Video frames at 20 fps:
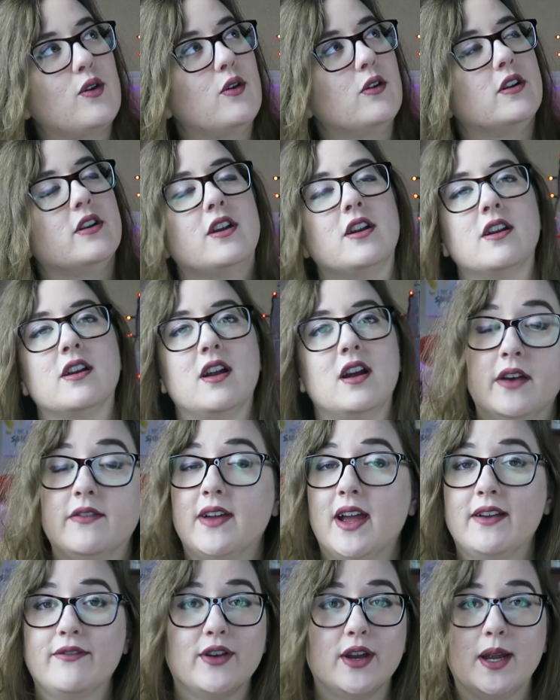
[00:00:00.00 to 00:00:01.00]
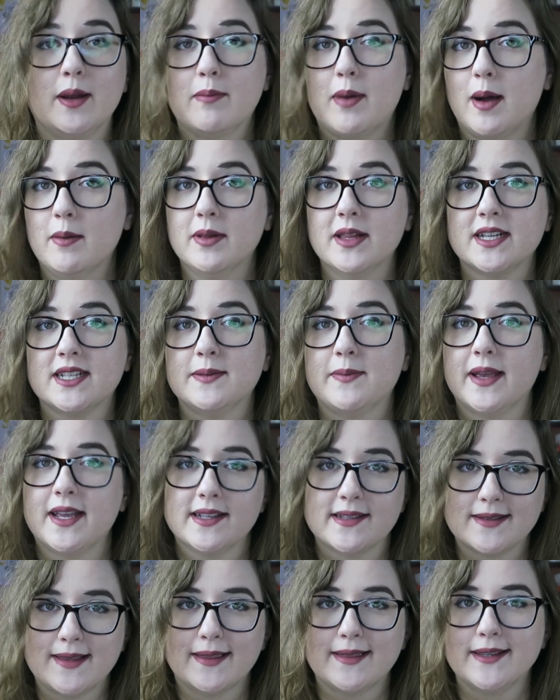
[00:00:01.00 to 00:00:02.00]
the corner of every public
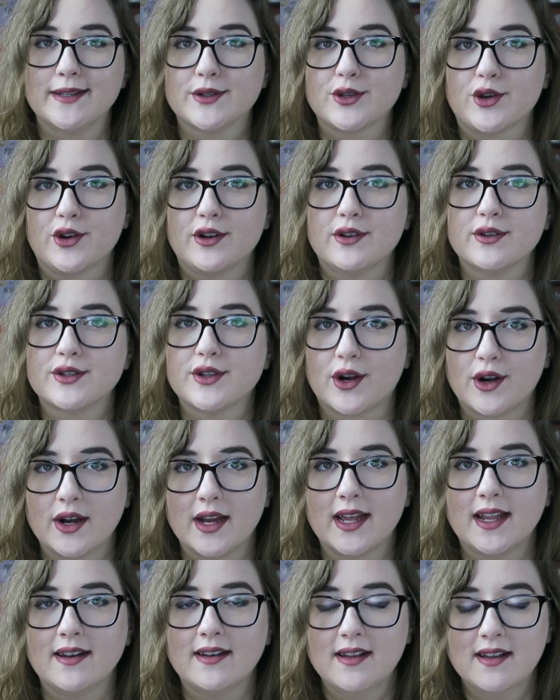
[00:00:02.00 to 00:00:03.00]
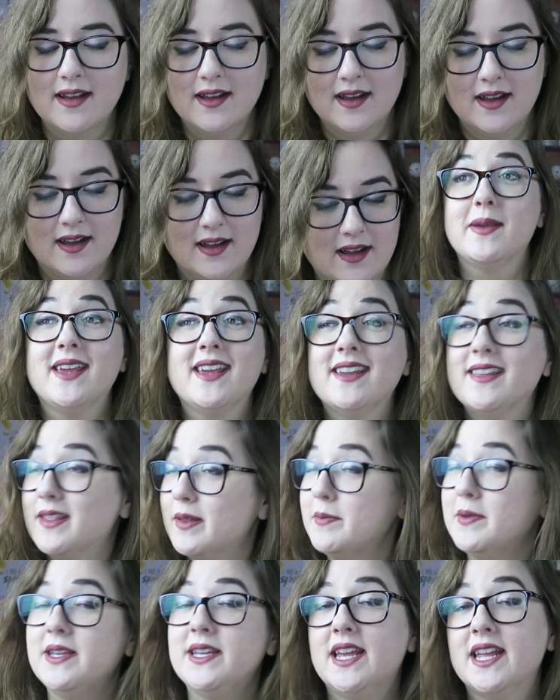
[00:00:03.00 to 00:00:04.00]
space that these girls are in. Maybe
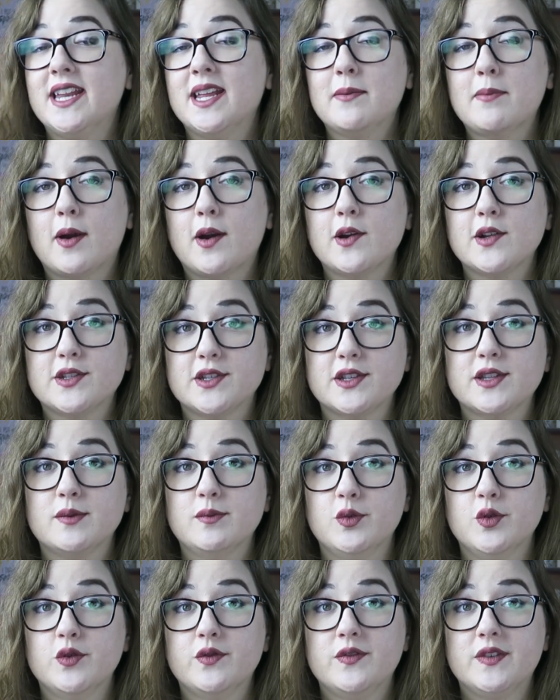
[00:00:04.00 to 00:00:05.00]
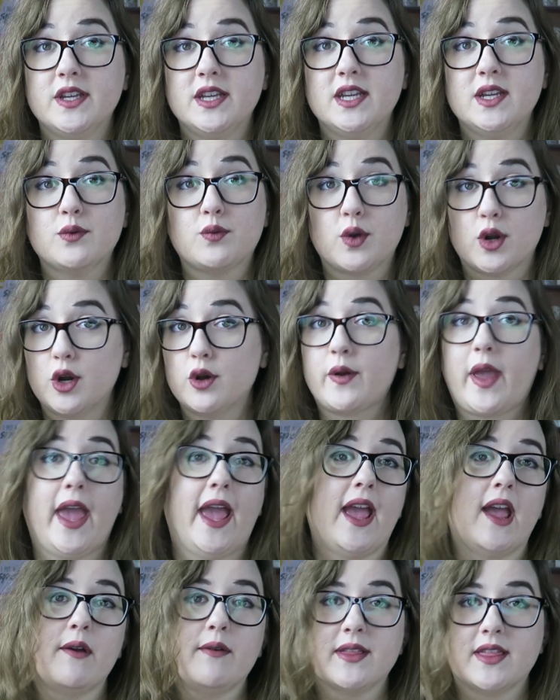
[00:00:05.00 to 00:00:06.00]
the beginning parts of the movie were
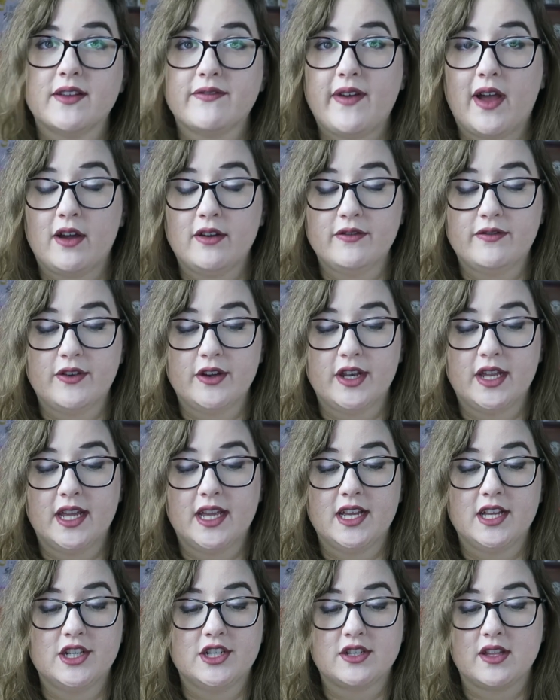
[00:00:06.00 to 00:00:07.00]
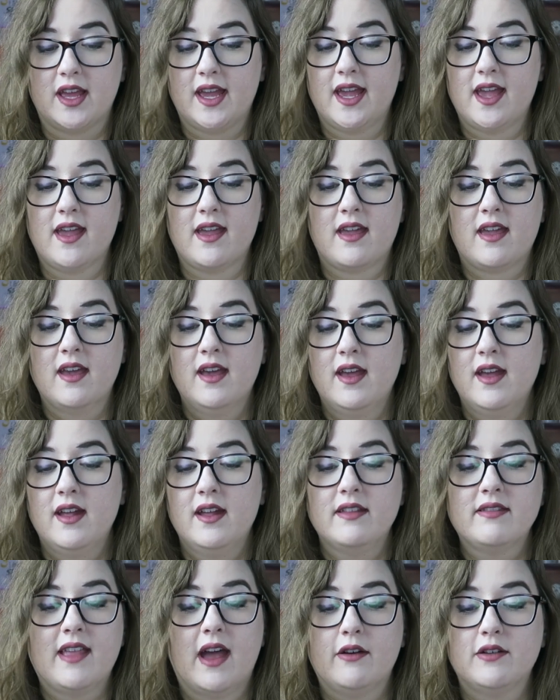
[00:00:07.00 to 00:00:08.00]
okay with the found footage, like
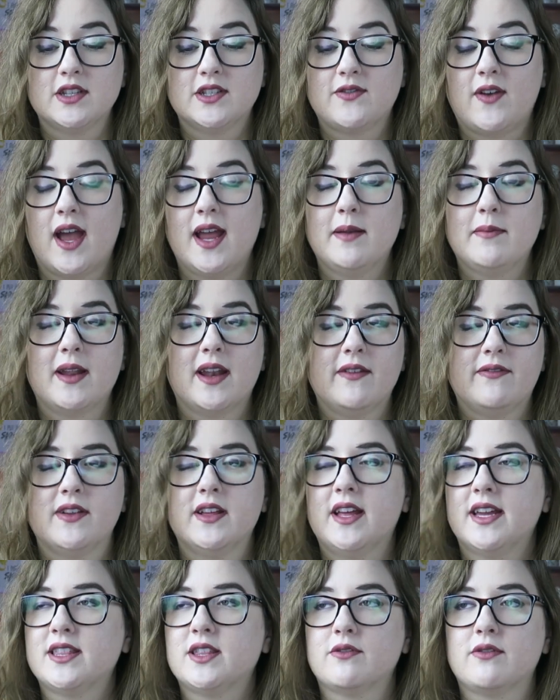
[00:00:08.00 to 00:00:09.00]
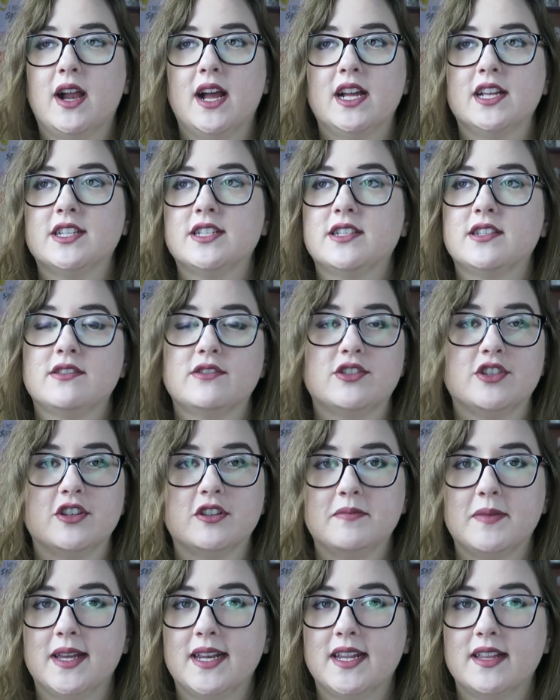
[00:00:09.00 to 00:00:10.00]
that was fine, but I feel like the rest
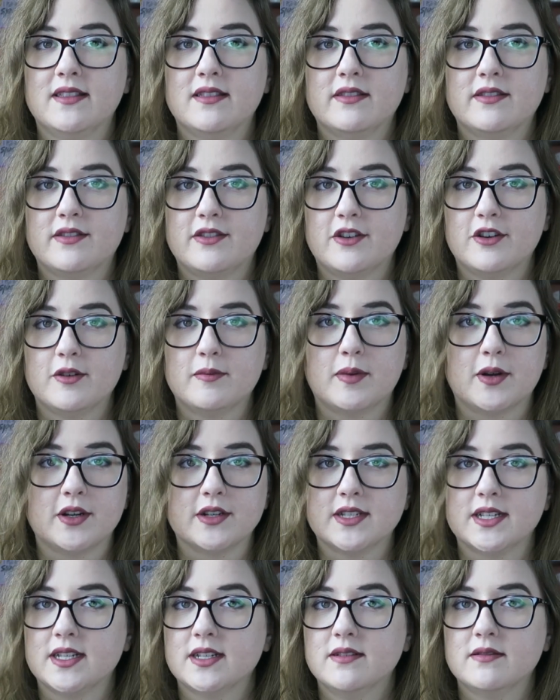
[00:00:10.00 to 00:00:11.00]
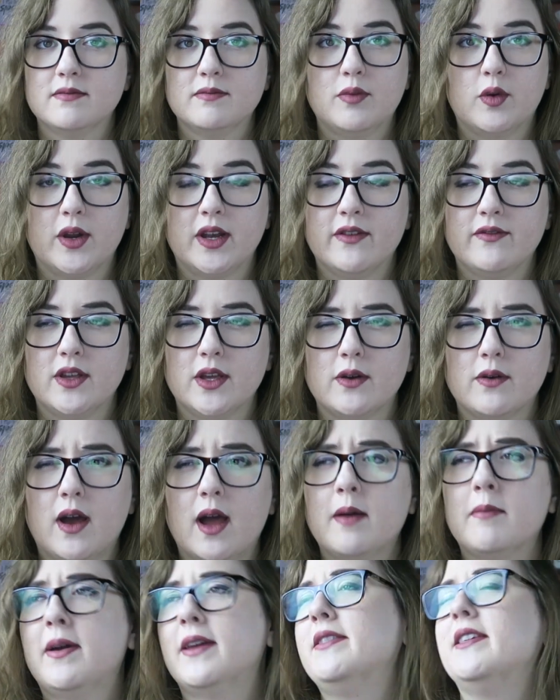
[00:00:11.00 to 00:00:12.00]
should have been in third person point of view.
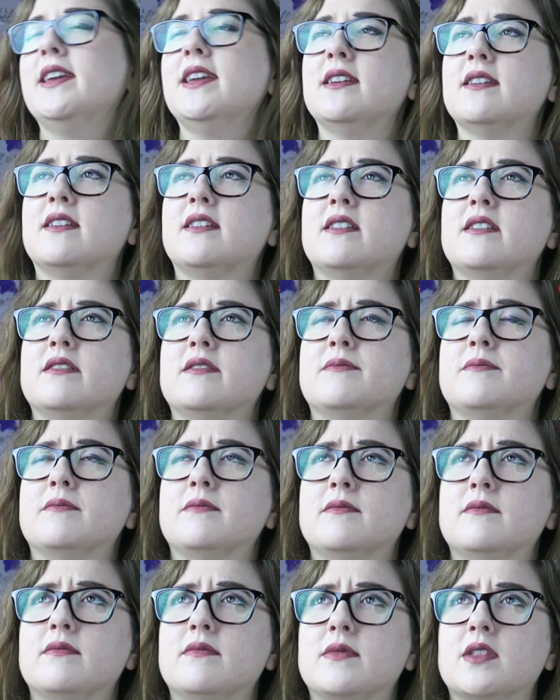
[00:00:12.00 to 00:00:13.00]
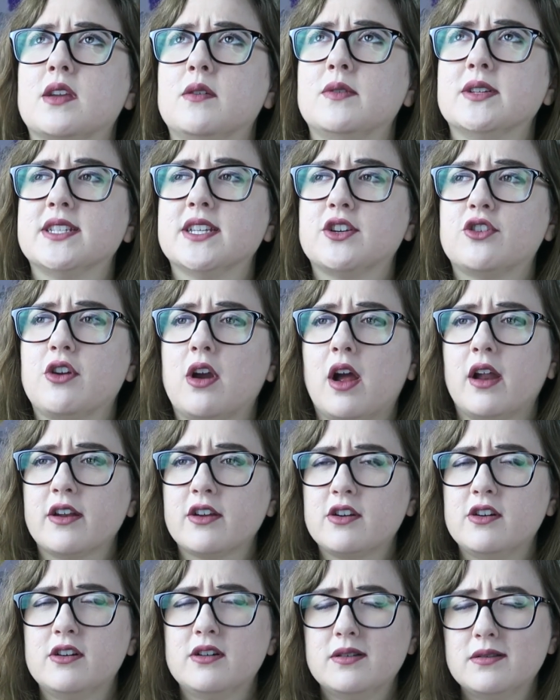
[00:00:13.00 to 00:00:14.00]
I think, was it
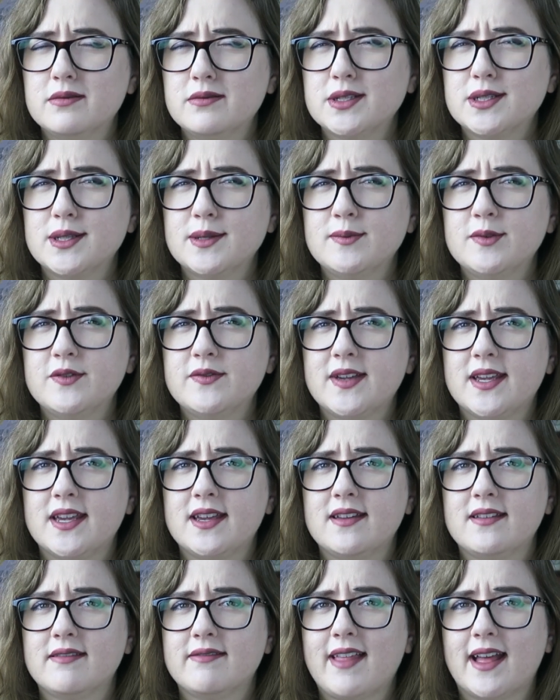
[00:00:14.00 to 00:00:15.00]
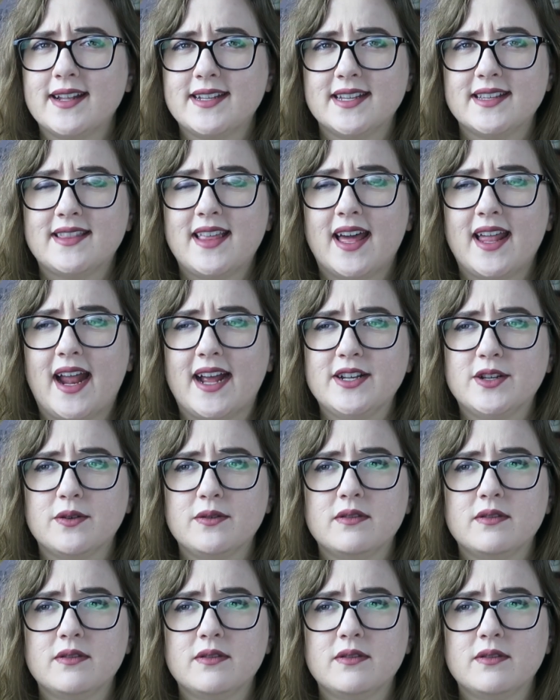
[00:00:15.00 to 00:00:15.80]
Chronicle was the movie that did that?